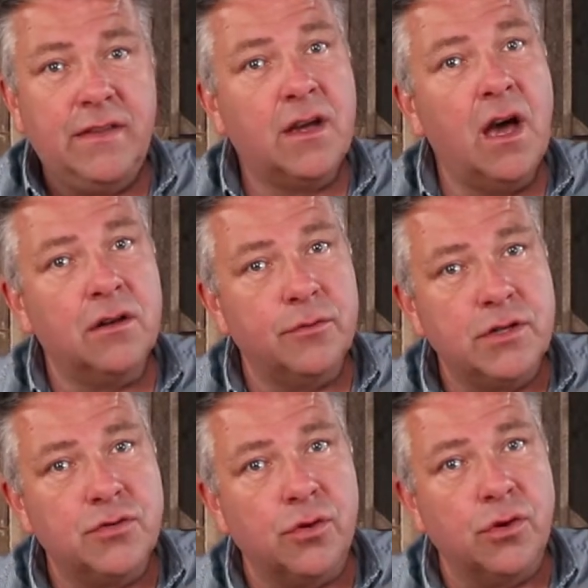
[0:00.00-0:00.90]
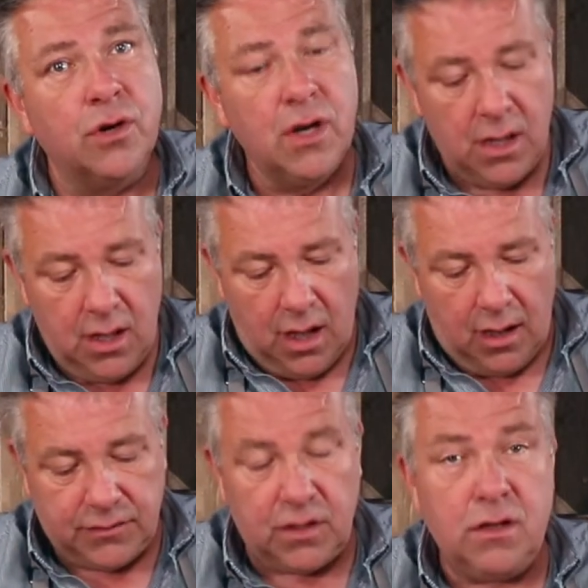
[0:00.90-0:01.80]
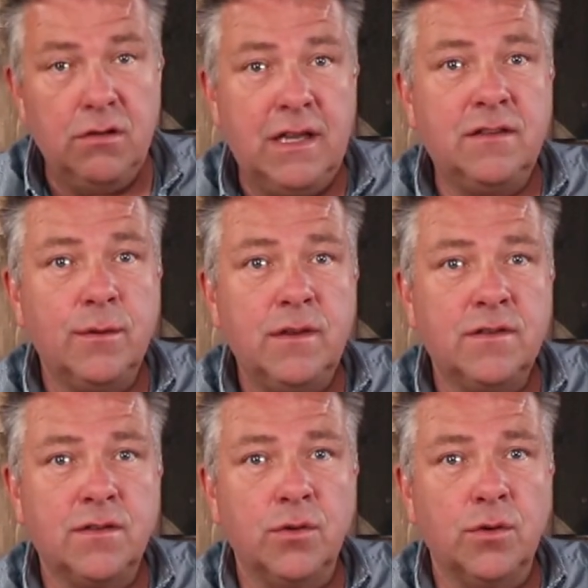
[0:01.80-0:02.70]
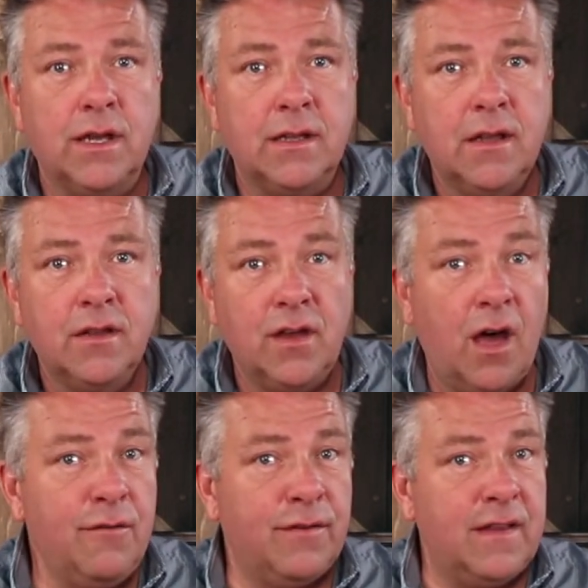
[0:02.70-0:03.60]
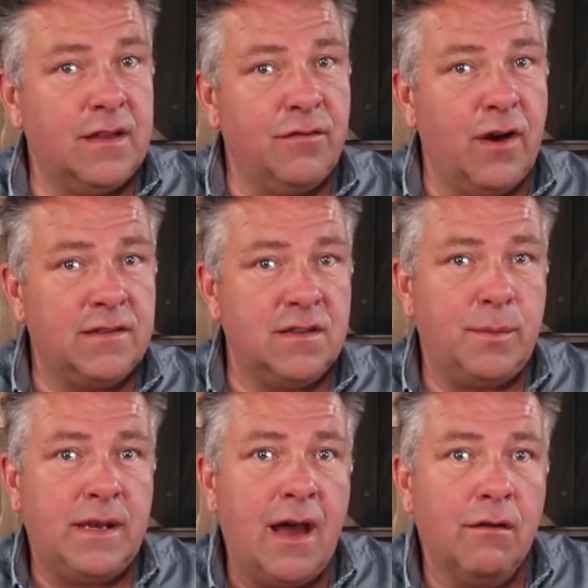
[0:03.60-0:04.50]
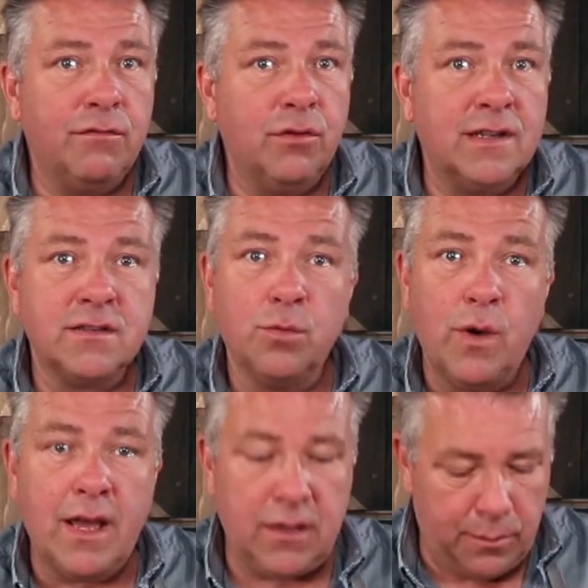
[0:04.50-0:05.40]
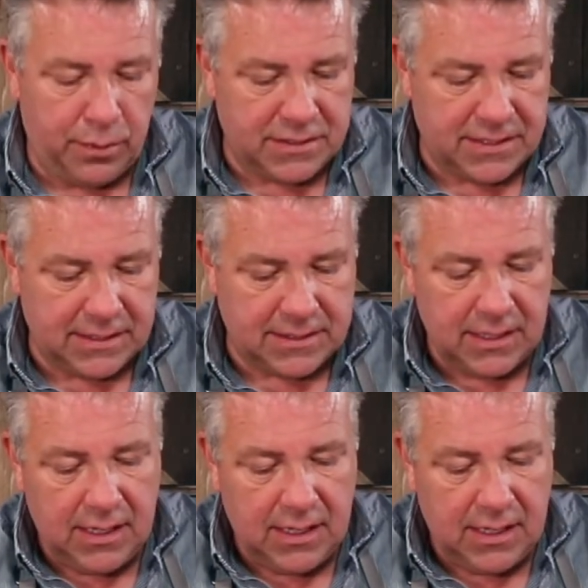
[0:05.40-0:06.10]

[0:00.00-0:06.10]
the cutlery drawer, so you need to install it. So hopefully the advice has been helpful as to where you put it.